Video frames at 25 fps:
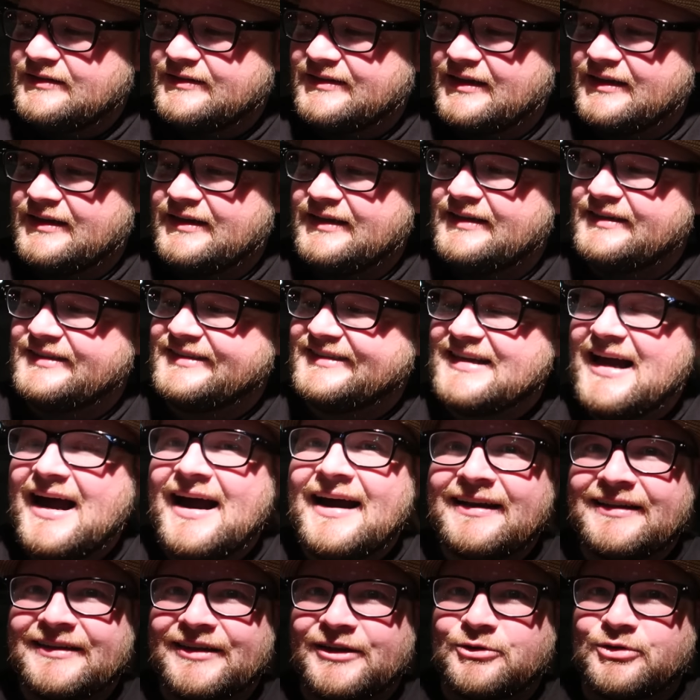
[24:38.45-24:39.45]
the
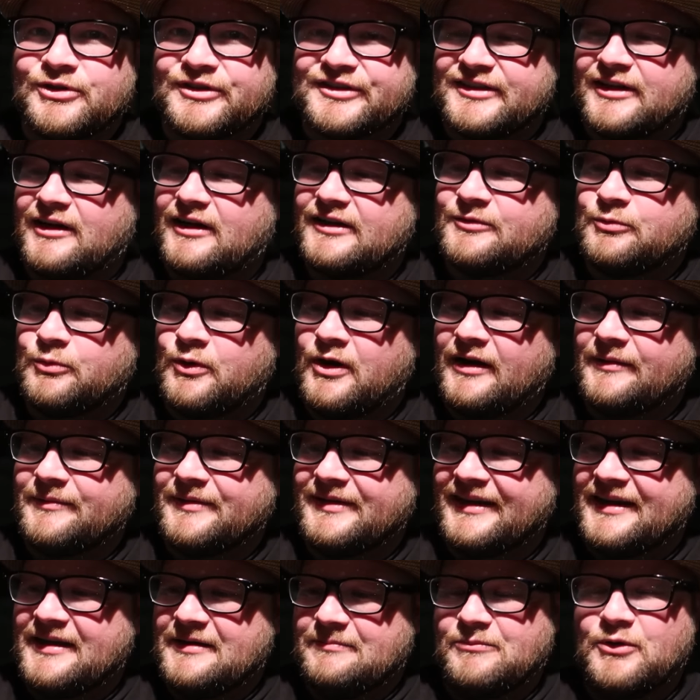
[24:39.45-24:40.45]
side of the croissant where I'm
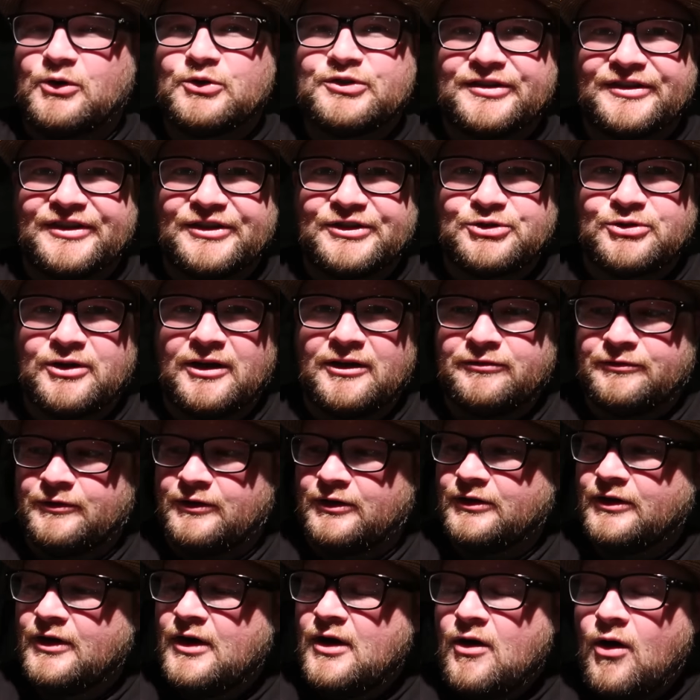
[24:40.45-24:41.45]
gonna get most of the
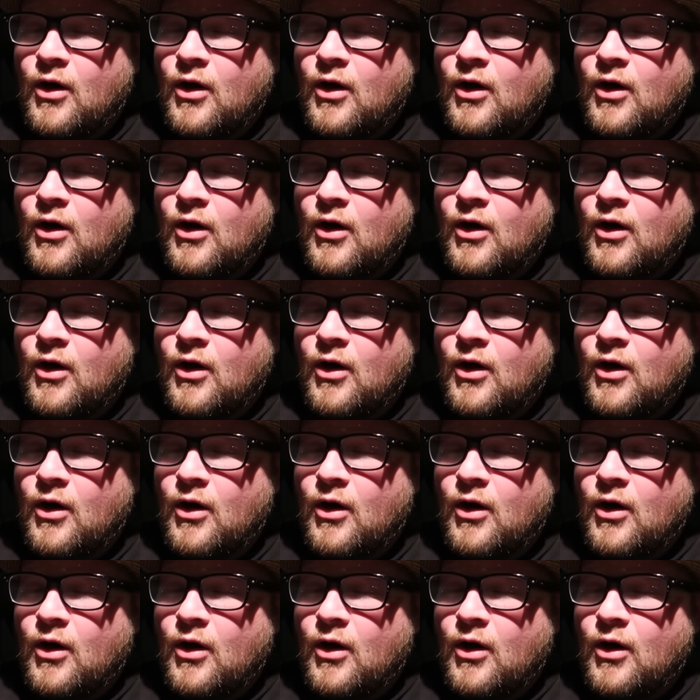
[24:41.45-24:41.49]
truffle.